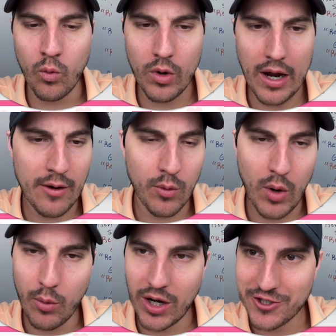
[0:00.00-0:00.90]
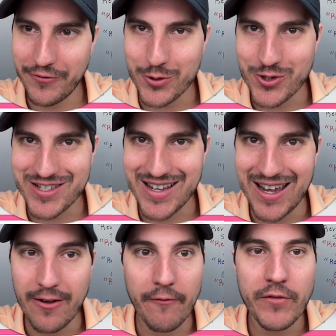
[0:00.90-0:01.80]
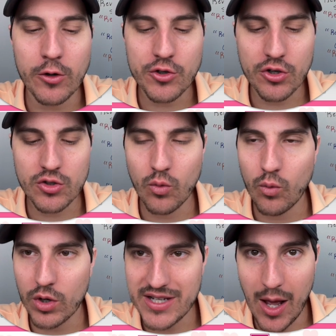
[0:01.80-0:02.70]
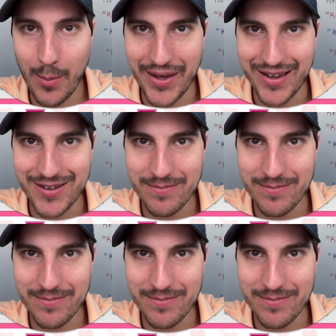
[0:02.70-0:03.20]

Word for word: I watched futures, okay? Futures were down big.